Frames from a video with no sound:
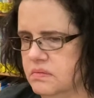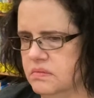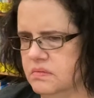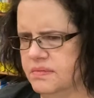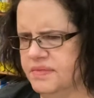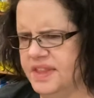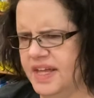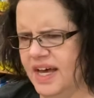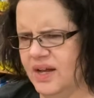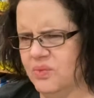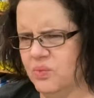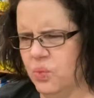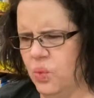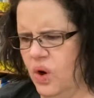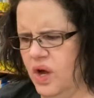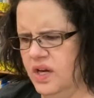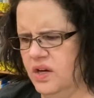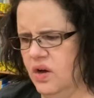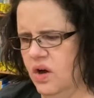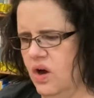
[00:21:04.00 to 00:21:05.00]
That
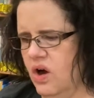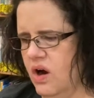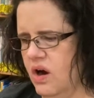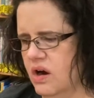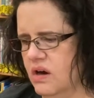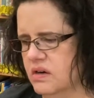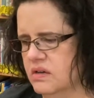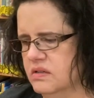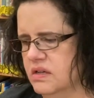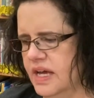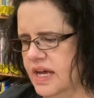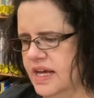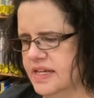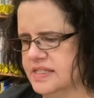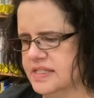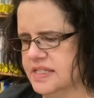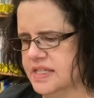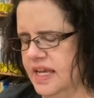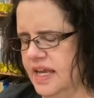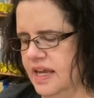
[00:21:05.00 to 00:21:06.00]
what are?
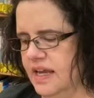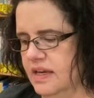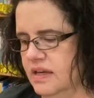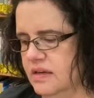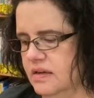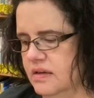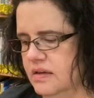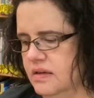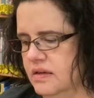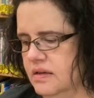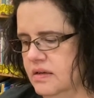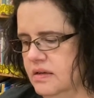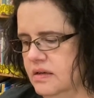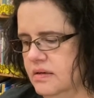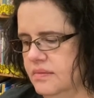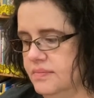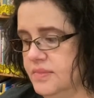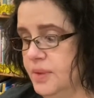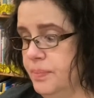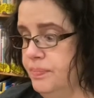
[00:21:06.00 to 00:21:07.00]
asked Kate
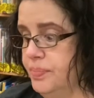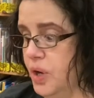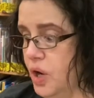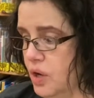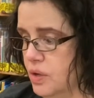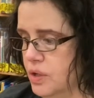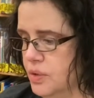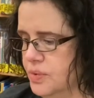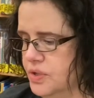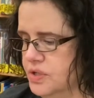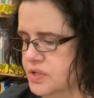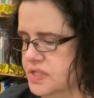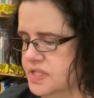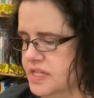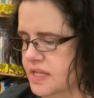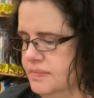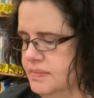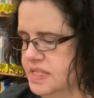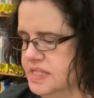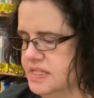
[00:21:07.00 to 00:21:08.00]
the borrower,
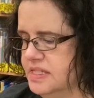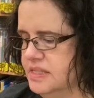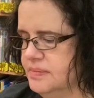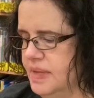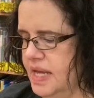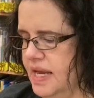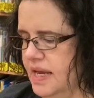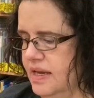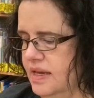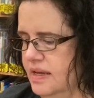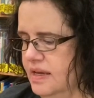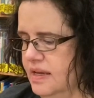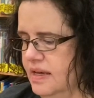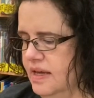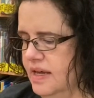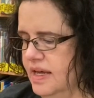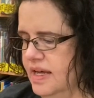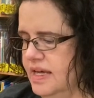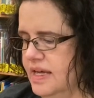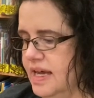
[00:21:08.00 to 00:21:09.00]
said Mrs. May,
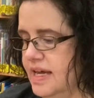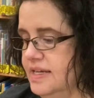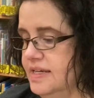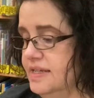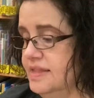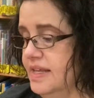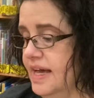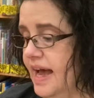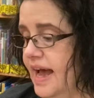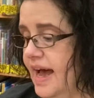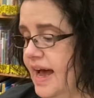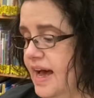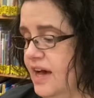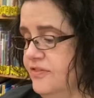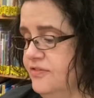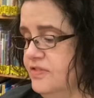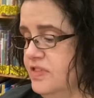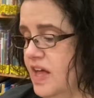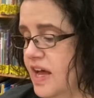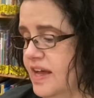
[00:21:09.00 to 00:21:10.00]
and in the
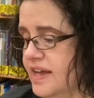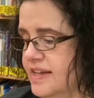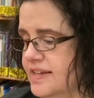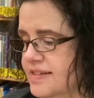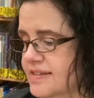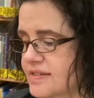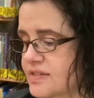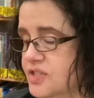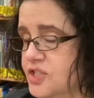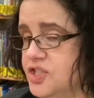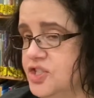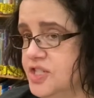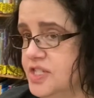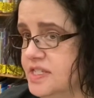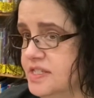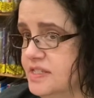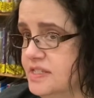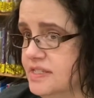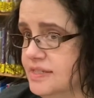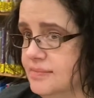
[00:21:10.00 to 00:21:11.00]
half-light she
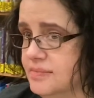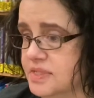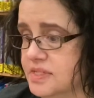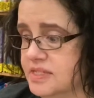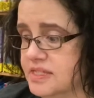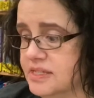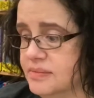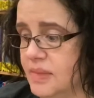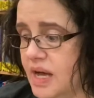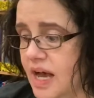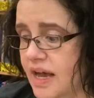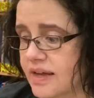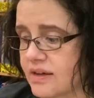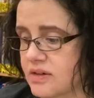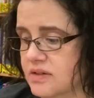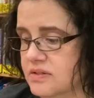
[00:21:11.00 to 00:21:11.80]
seemed to smile.